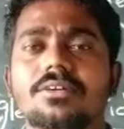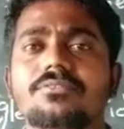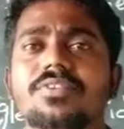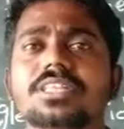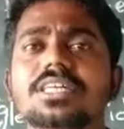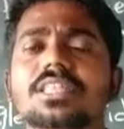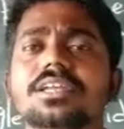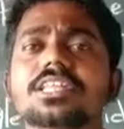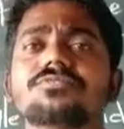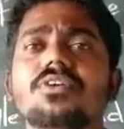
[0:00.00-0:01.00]
when the
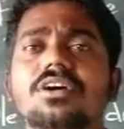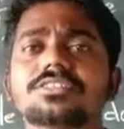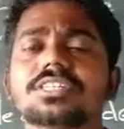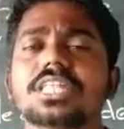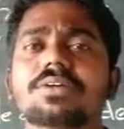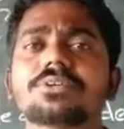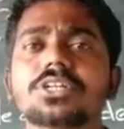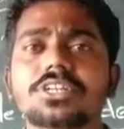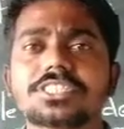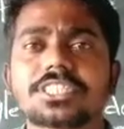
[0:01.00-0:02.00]
sunrise falls on the
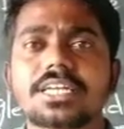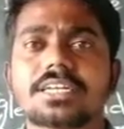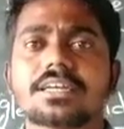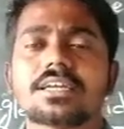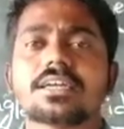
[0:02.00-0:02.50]
equatorial region,